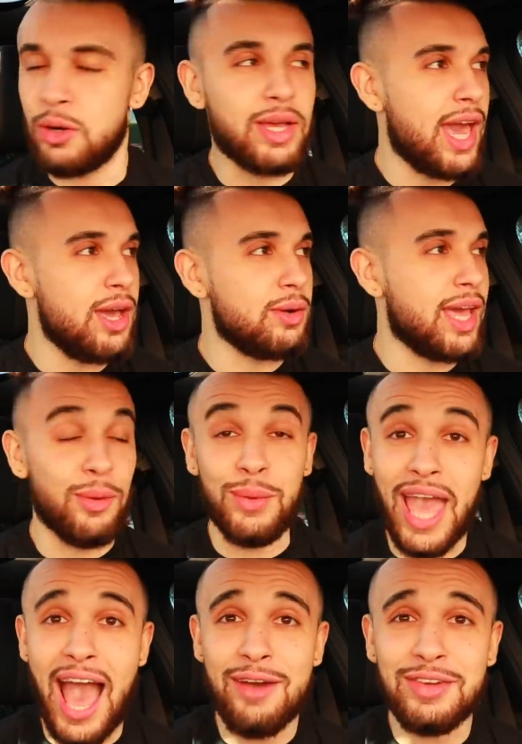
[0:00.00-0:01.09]
okay, okay. We
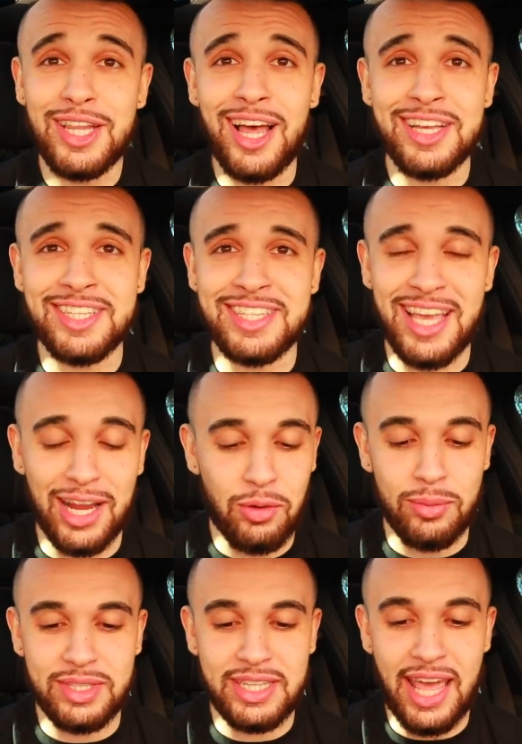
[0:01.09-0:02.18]
haven't lost to
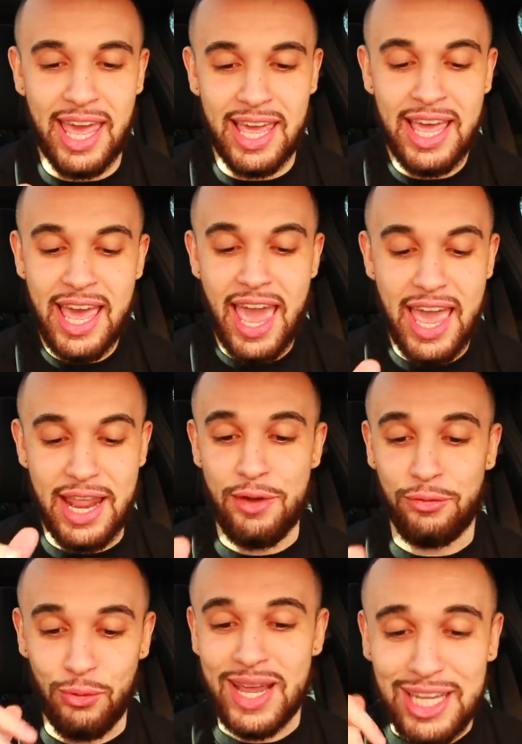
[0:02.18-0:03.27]
Zekrom today, and
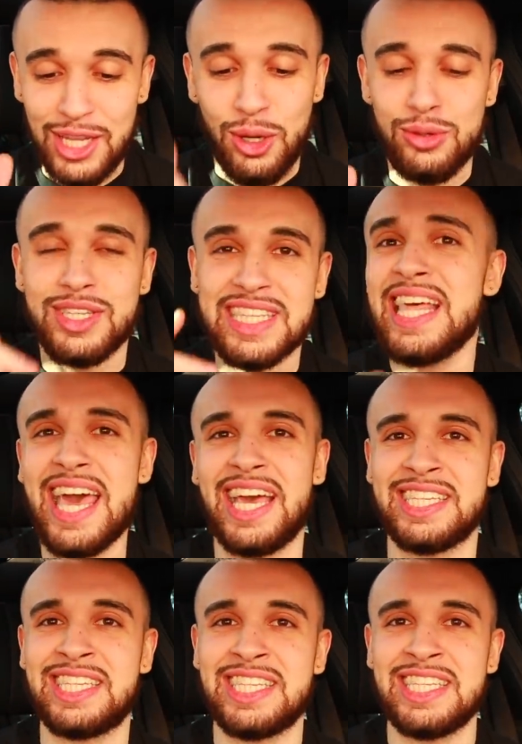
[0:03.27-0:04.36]
if we lose
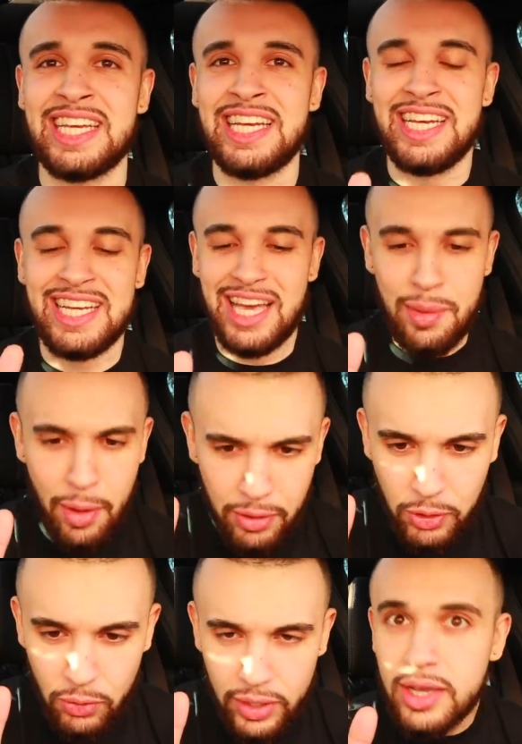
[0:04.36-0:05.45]
this, Am I
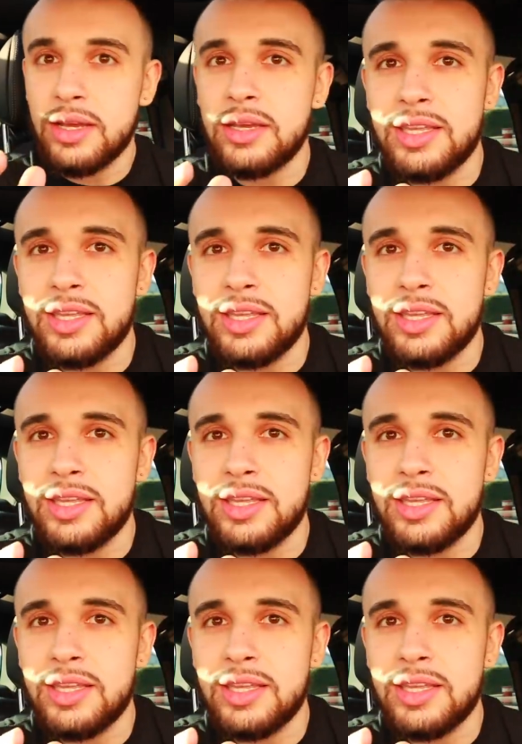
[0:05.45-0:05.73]
recording?